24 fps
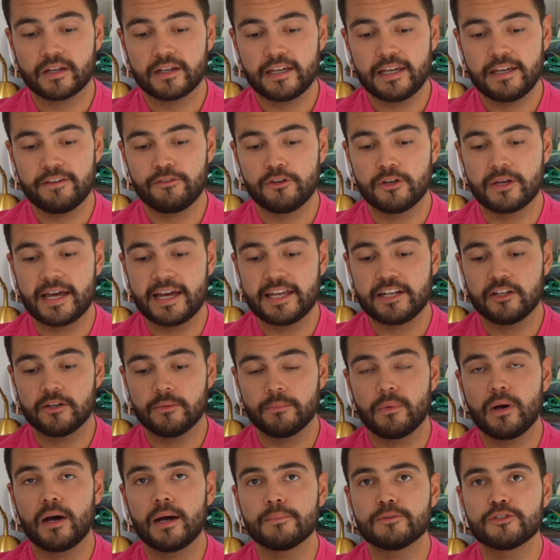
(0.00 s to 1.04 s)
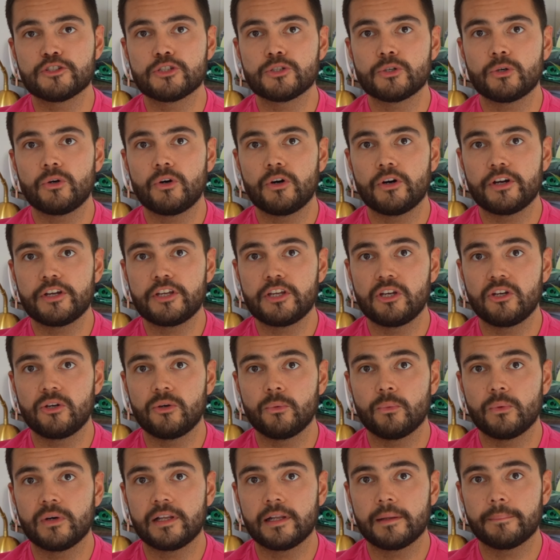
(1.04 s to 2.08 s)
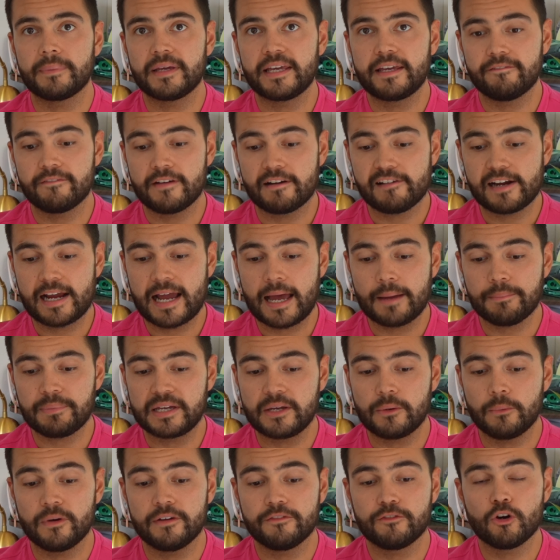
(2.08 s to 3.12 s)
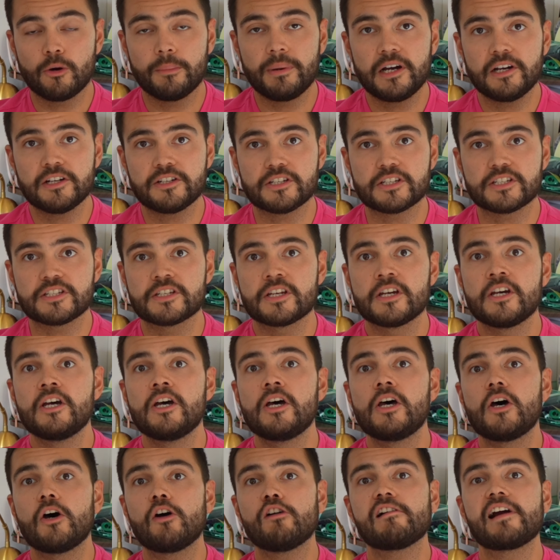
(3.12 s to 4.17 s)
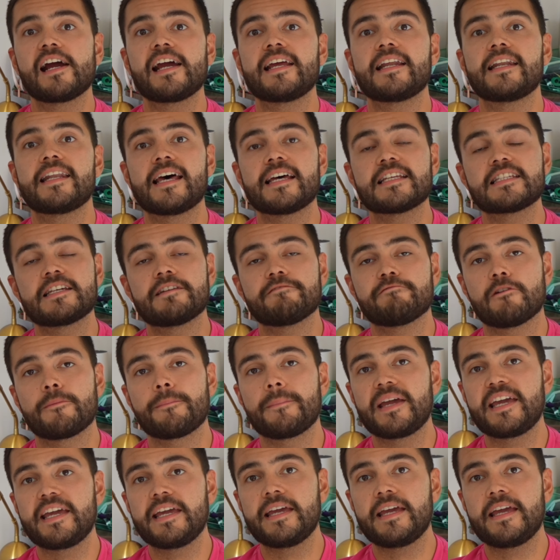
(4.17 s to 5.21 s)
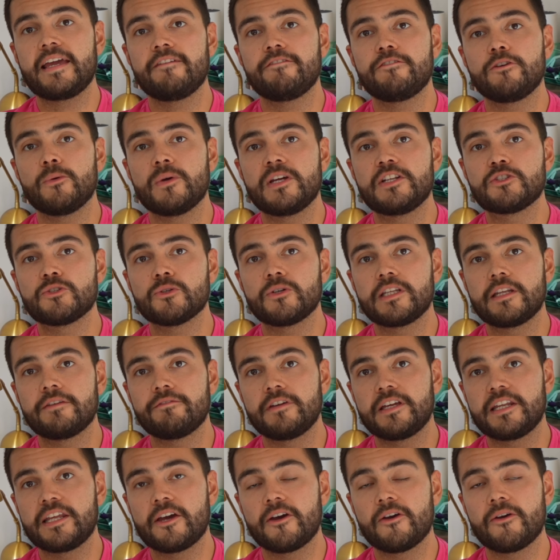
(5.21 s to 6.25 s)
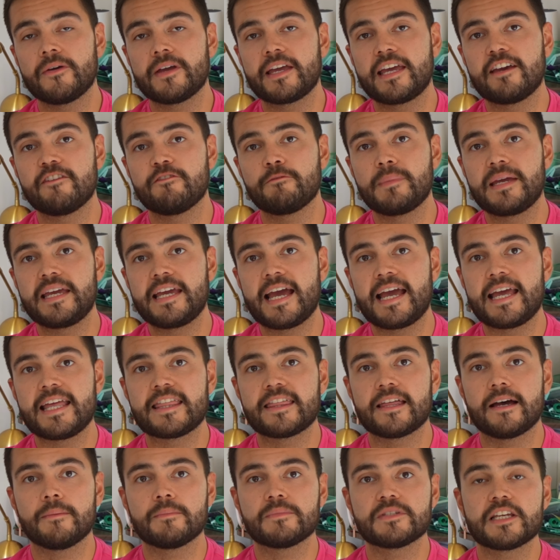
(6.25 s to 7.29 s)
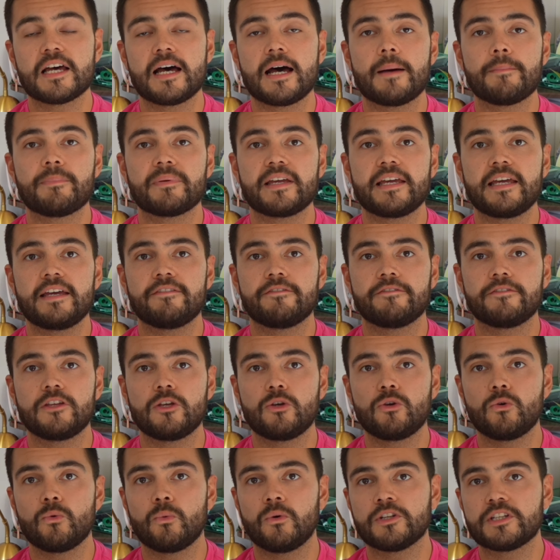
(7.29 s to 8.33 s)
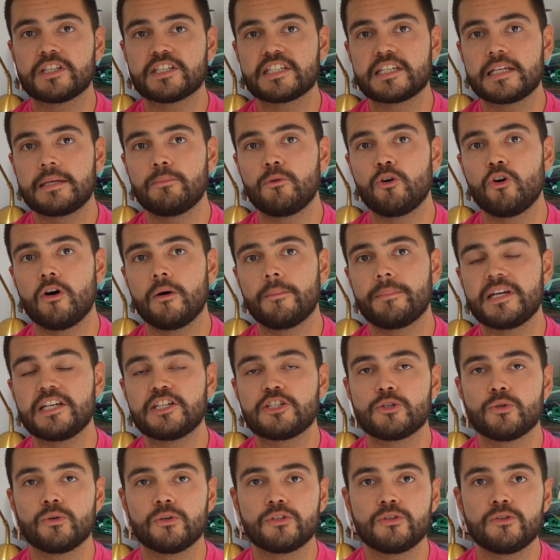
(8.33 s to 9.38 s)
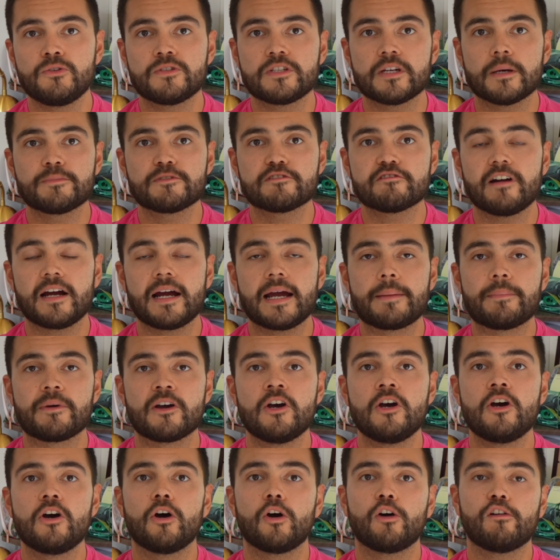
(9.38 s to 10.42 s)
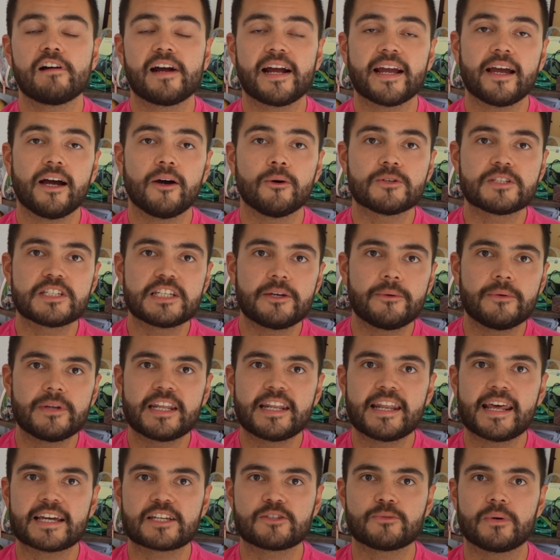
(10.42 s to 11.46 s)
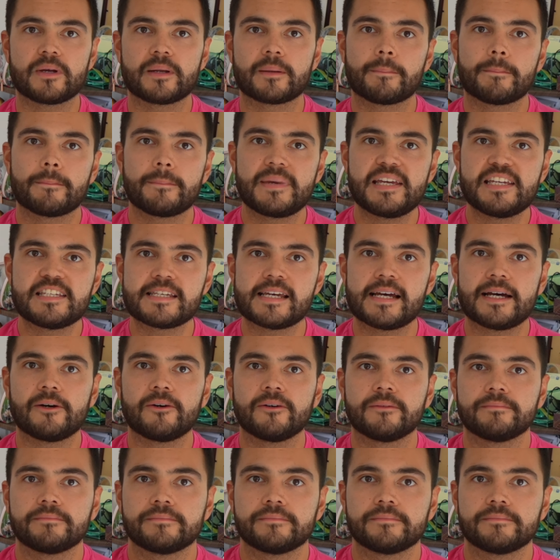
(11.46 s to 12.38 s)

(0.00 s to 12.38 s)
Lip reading: If you get them, I'm sure you will be very happy with your purchase. All right, that's it from me. If you enjoyed the video, give me a thumbs up. If you want to see more, be sure to subscribe. All right, I'll see you in the next one. Peace out.